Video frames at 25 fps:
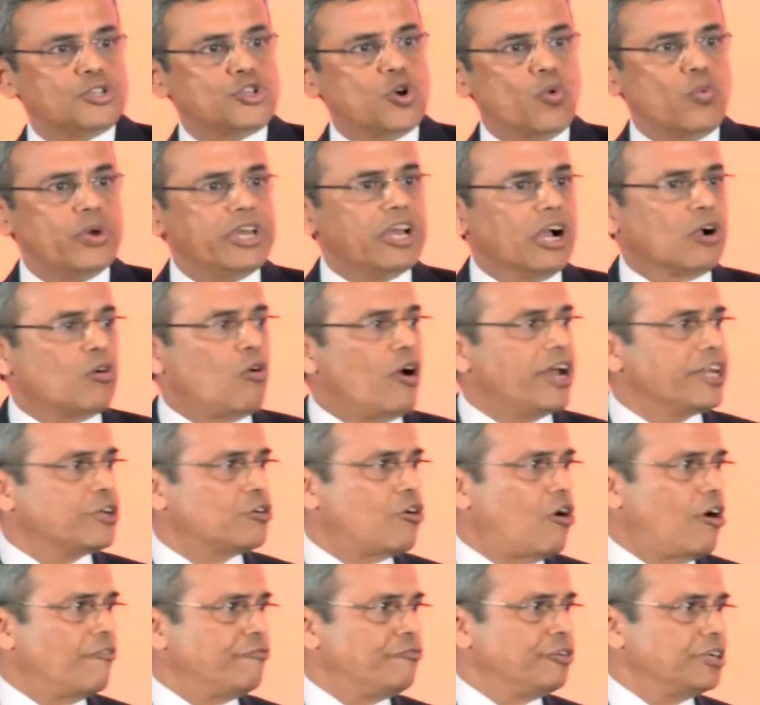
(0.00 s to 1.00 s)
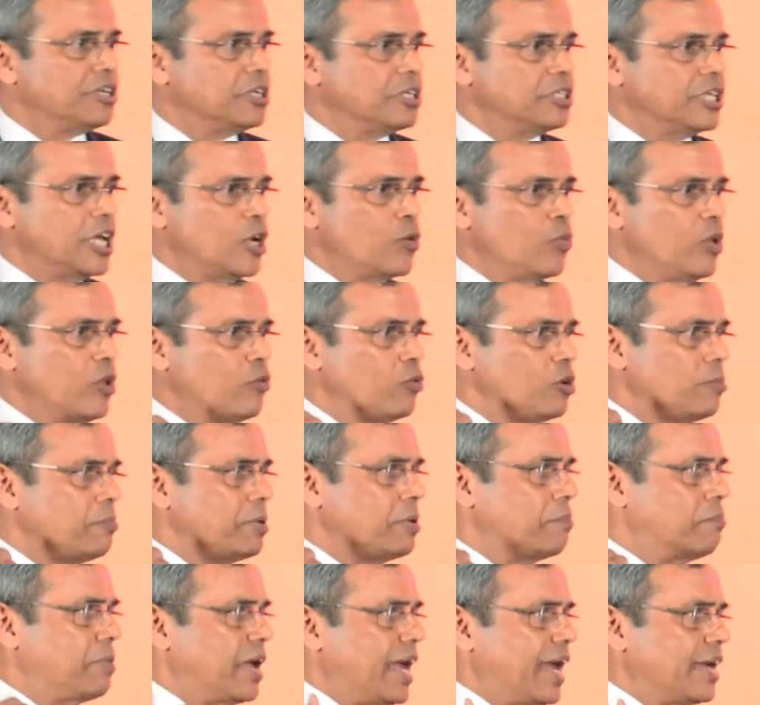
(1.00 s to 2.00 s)
So we are quite confident that we
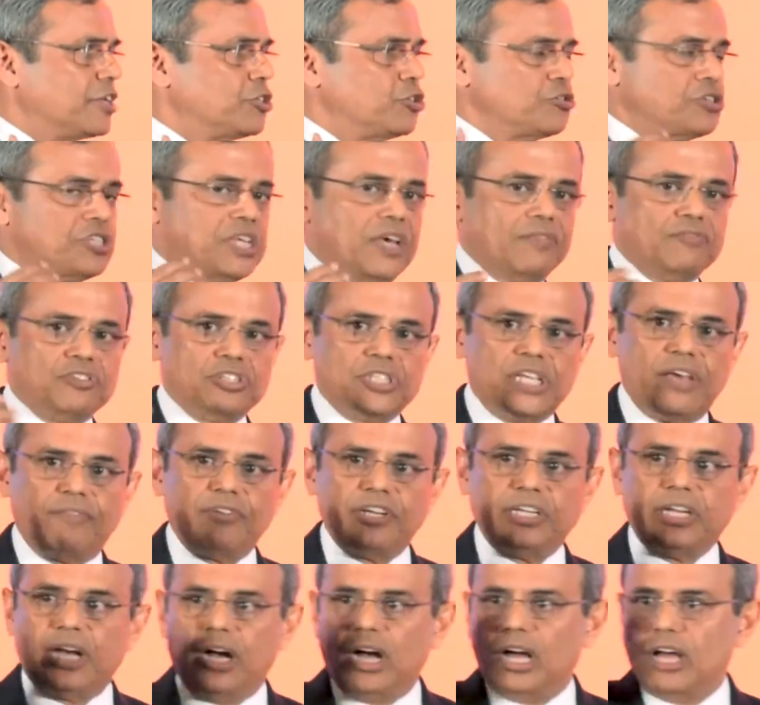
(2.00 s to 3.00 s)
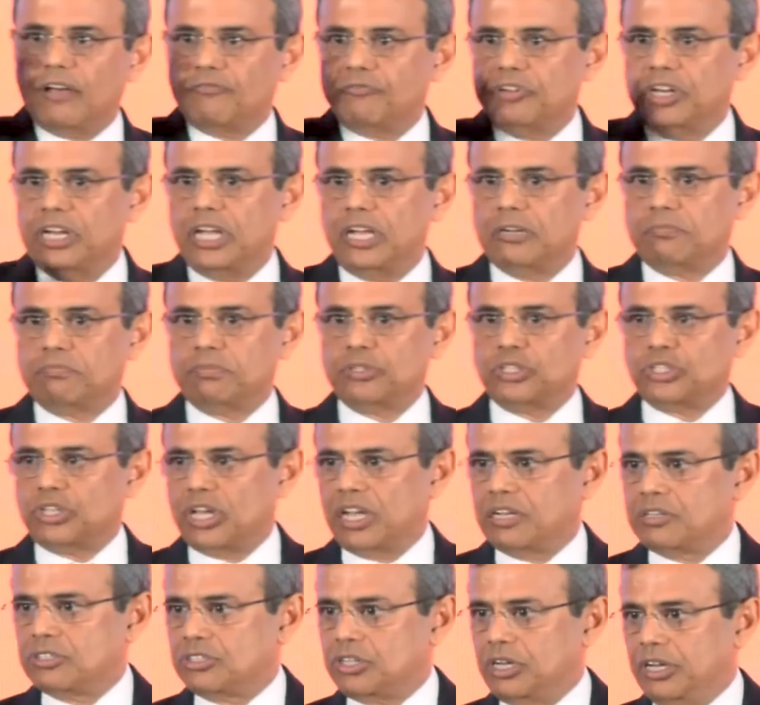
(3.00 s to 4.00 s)
will be back to 7.5% and
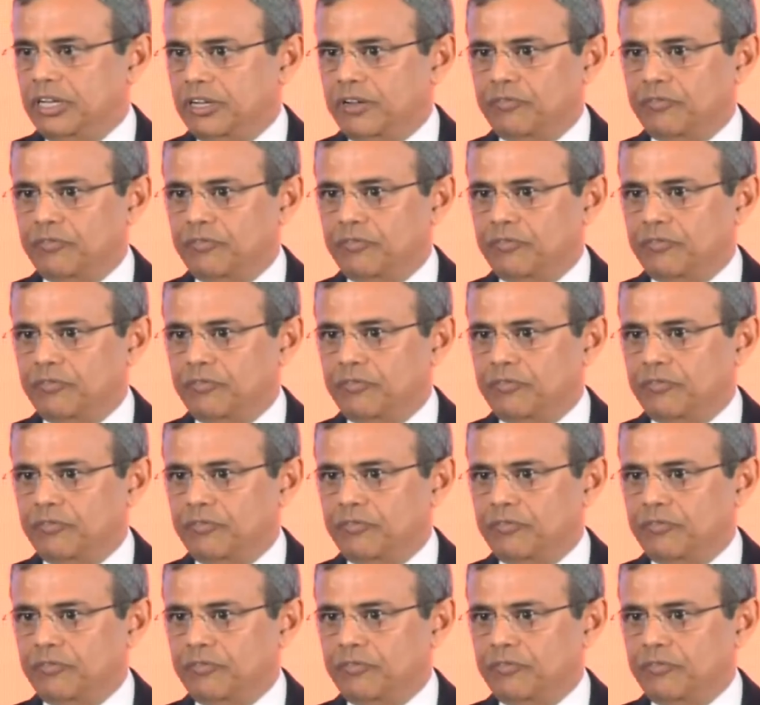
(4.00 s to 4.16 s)
8%